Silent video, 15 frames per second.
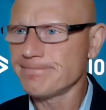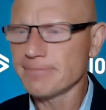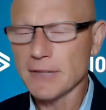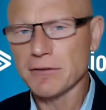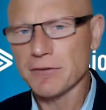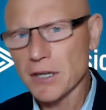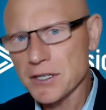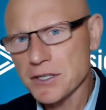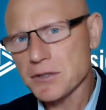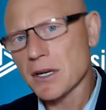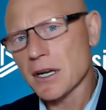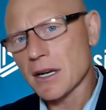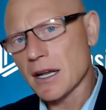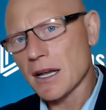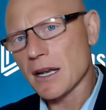
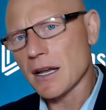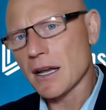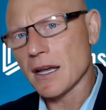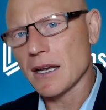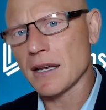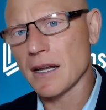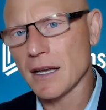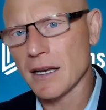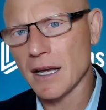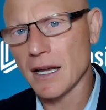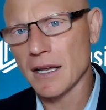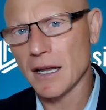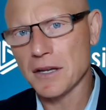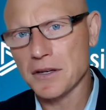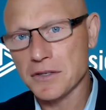frustrated,
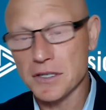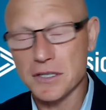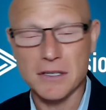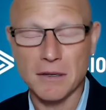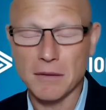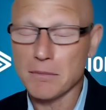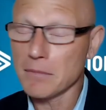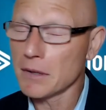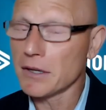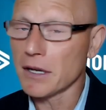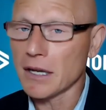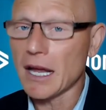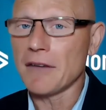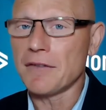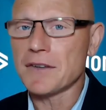and just the
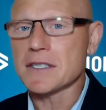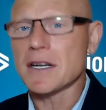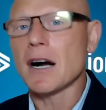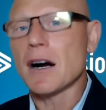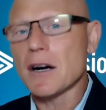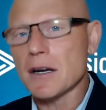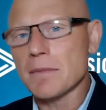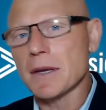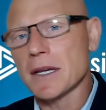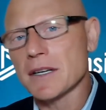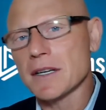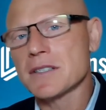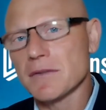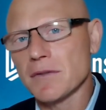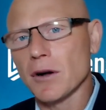life is harder
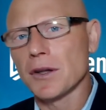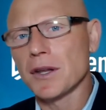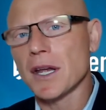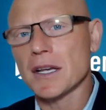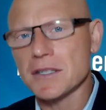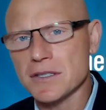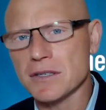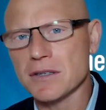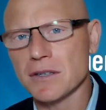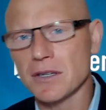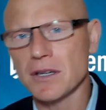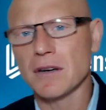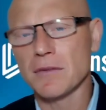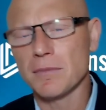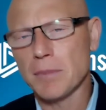because of all the
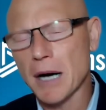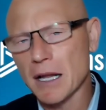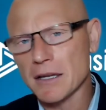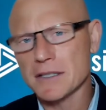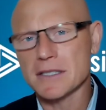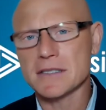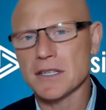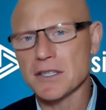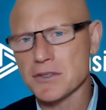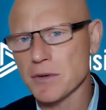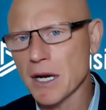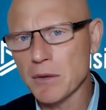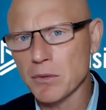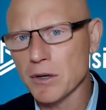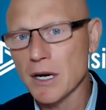uncertainty of policies and
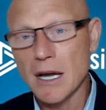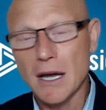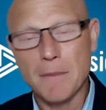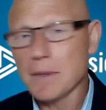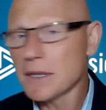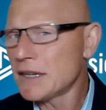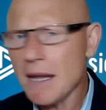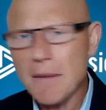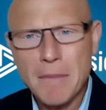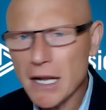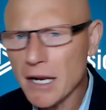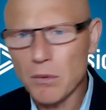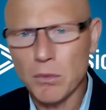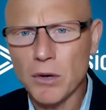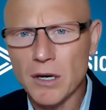trade war. But they made
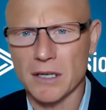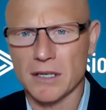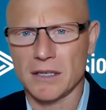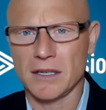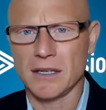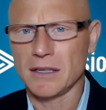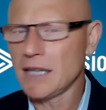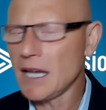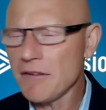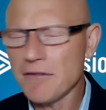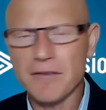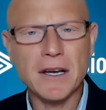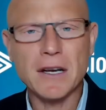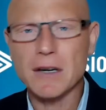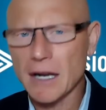it work. They
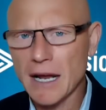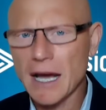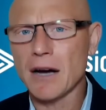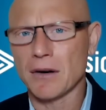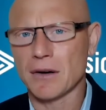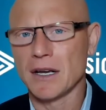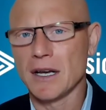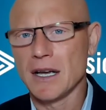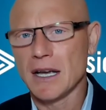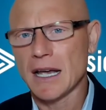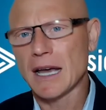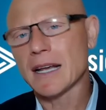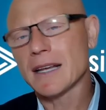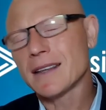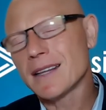figured it out.
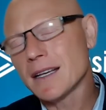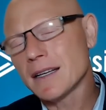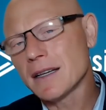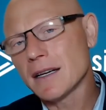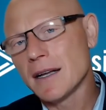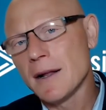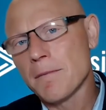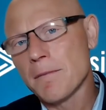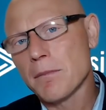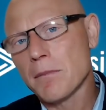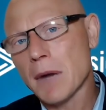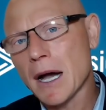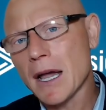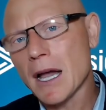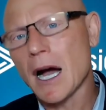And I think that
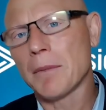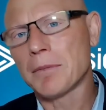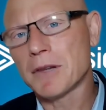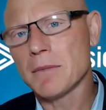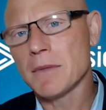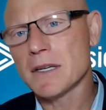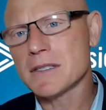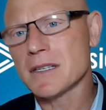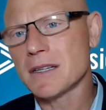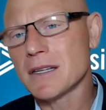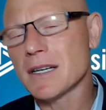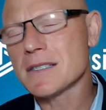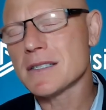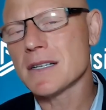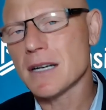my optimism
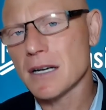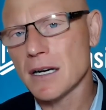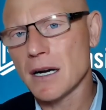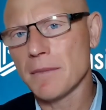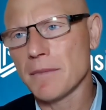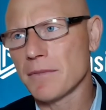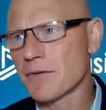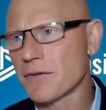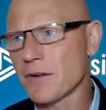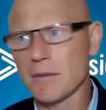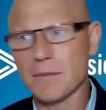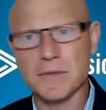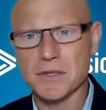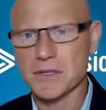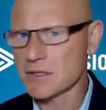doesn't come
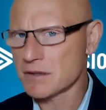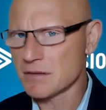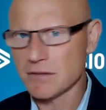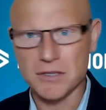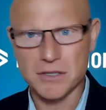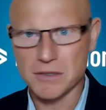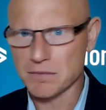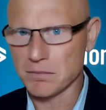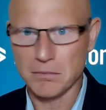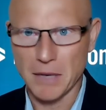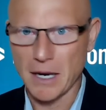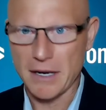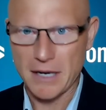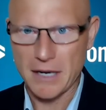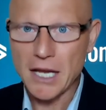from just
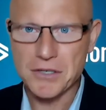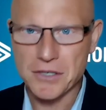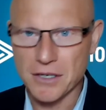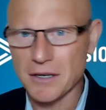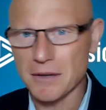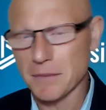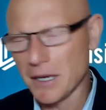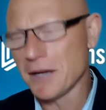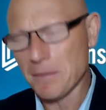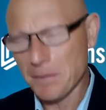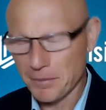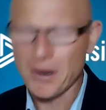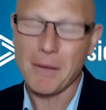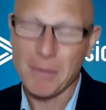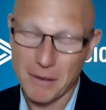my nature,
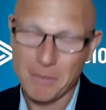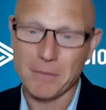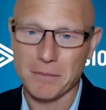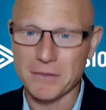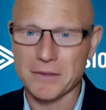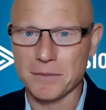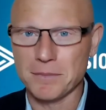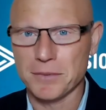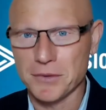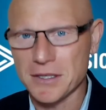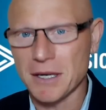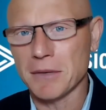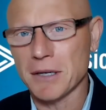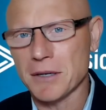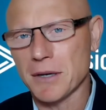probably to
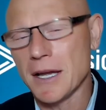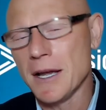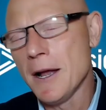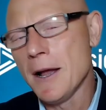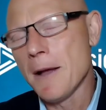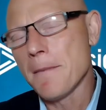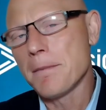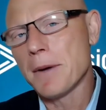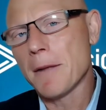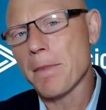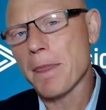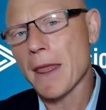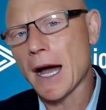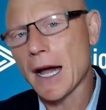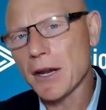some degree,
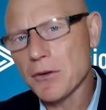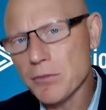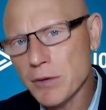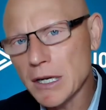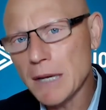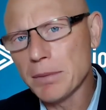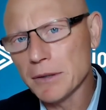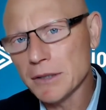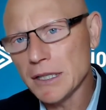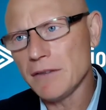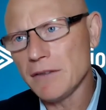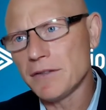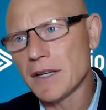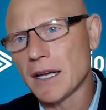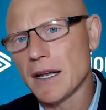but I really
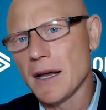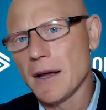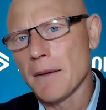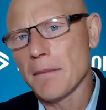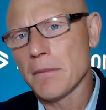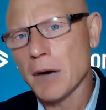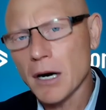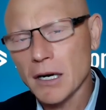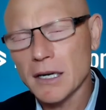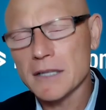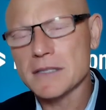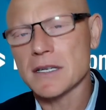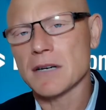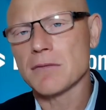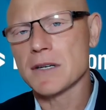believe that
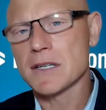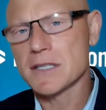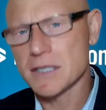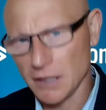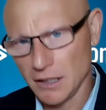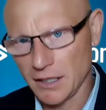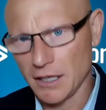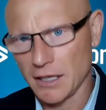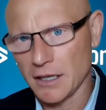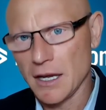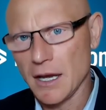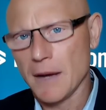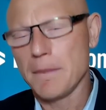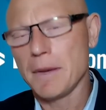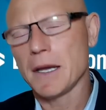markets are resilient
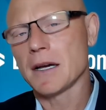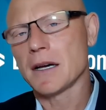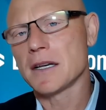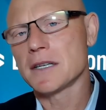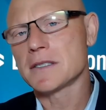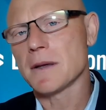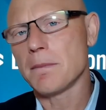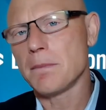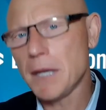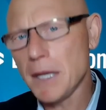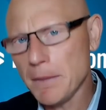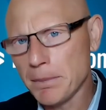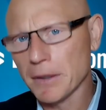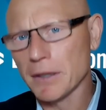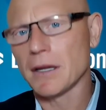because
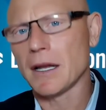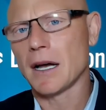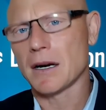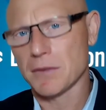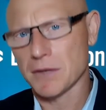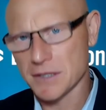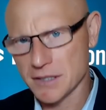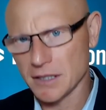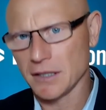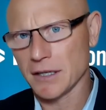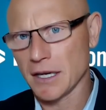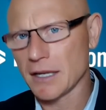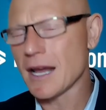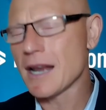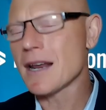people are
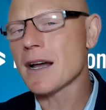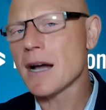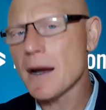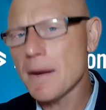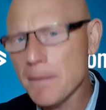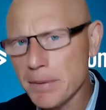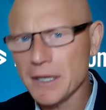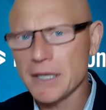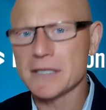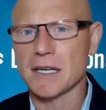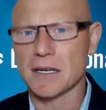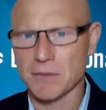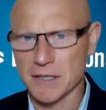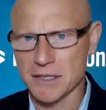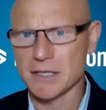resilient and companies
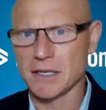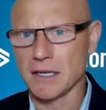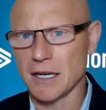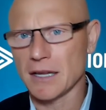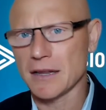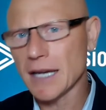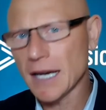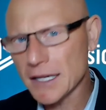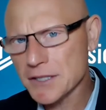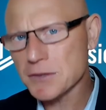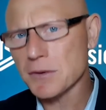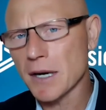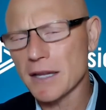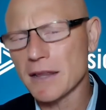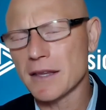are resilient. That's
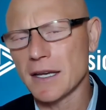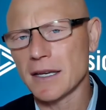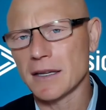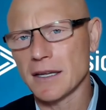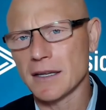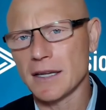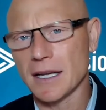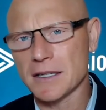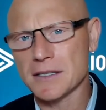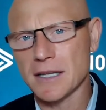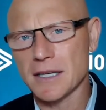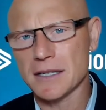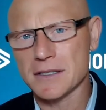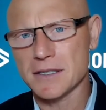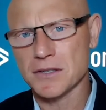why I think that that's
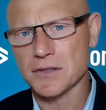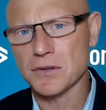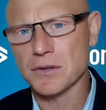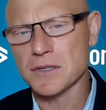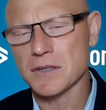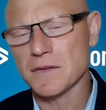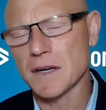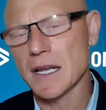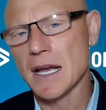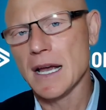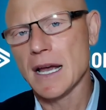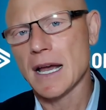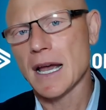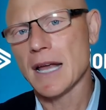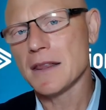the source of it.
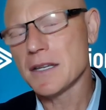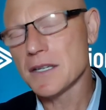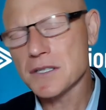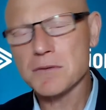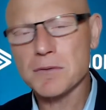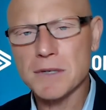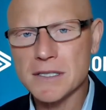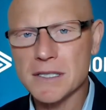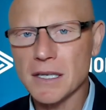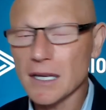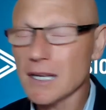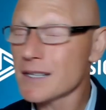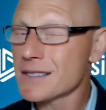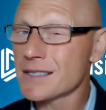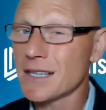And this
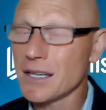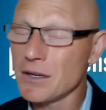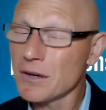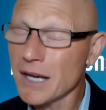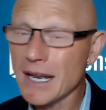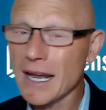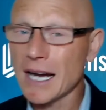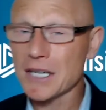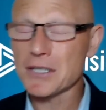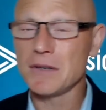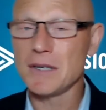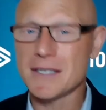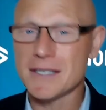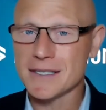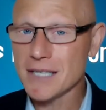resiliency, you can
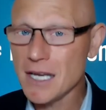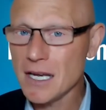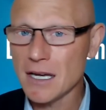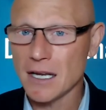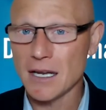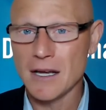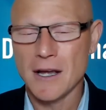actually see it